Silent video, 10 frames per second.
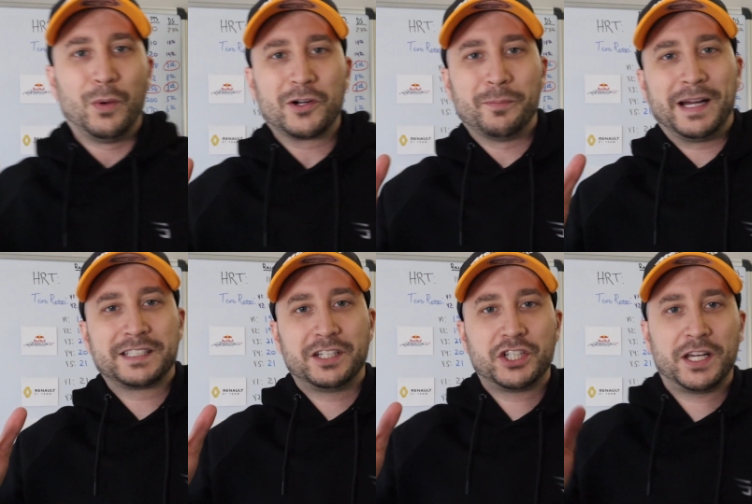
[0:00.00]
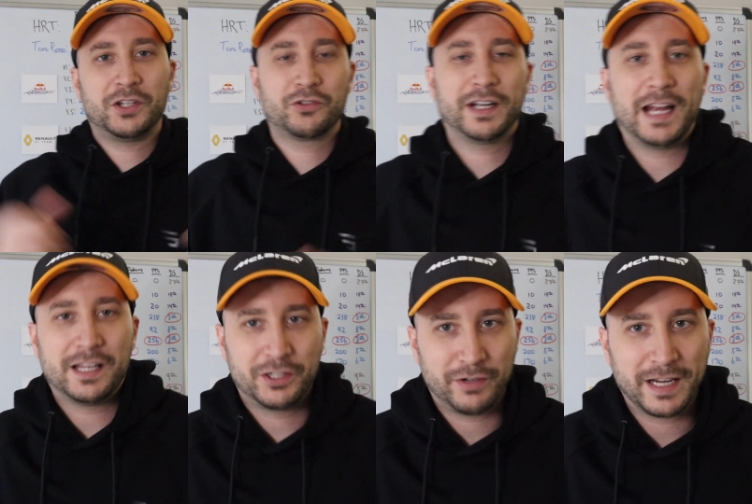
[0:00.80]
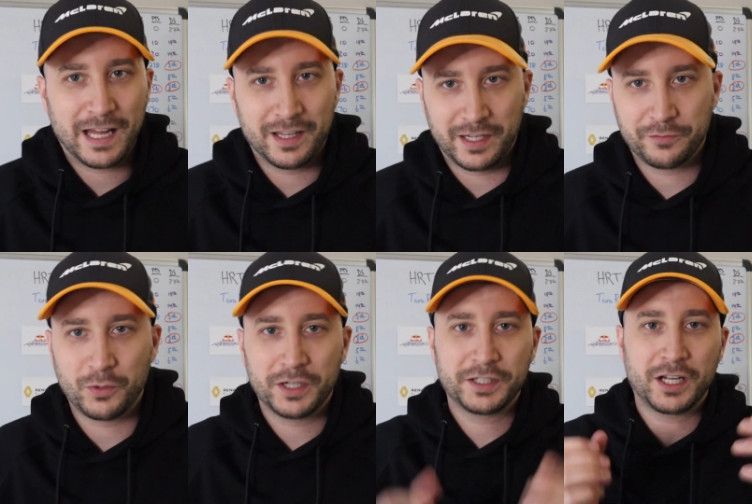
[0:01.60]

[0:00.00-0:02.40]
Welcome back to the channel, Greg Allen, Greg Allen F1,